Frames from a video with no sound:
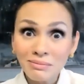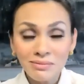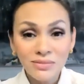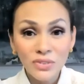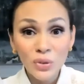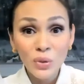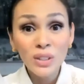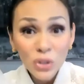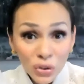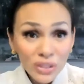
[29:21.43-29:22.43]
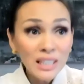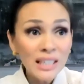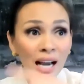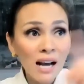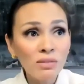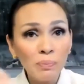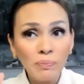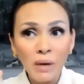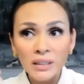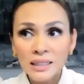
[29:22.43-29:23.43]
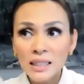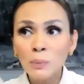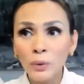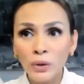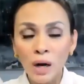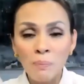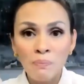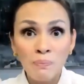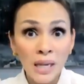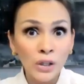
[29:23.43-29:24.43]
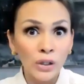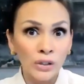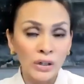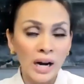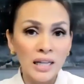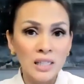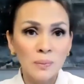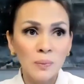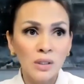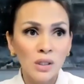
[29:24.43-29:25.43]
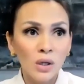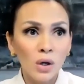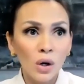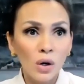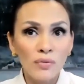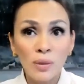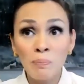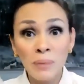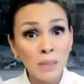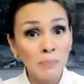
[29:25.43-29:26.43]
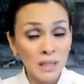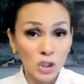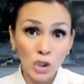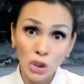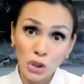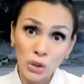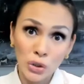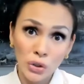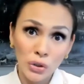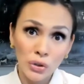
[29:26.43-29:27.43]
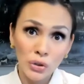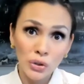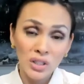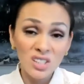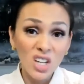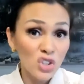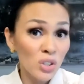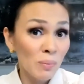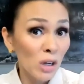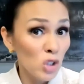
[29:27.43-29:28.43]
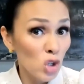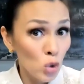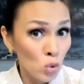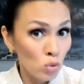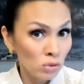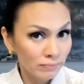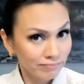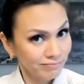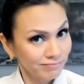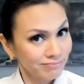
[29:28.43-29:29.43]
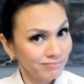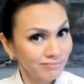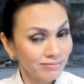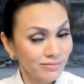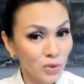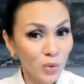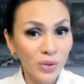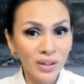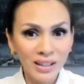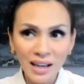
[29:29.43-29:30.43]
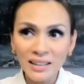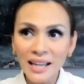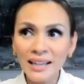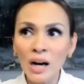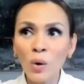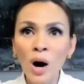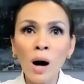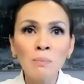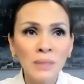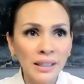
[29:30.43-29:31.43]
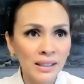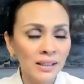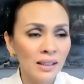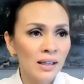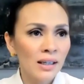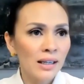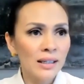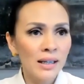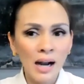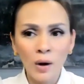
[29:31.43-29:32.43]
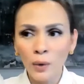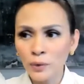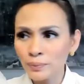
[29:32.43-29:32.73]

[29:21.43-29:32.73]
So you really have a deeper, a bigger grasp of the big picture. It's not just about you. So I like how humbling and how